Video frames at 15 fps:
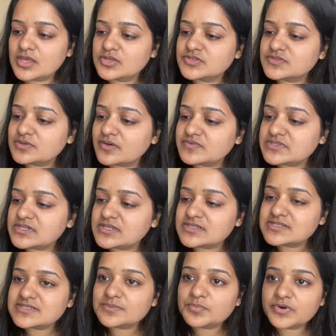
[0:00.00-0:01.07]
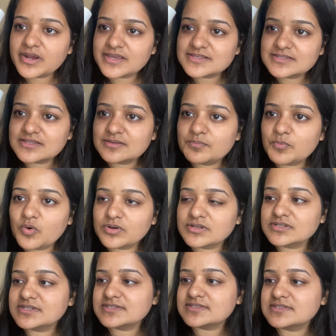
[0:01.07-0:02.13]
So I was a little surprised that the bottle
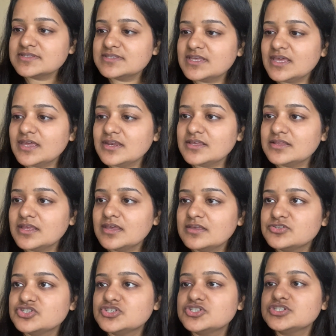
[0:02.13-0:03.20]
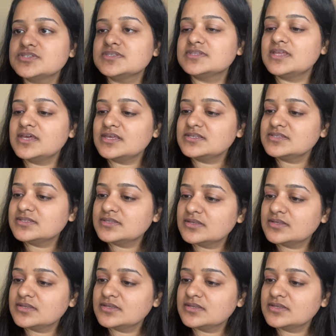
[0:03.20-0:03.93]
doesn't say anything, it's just this.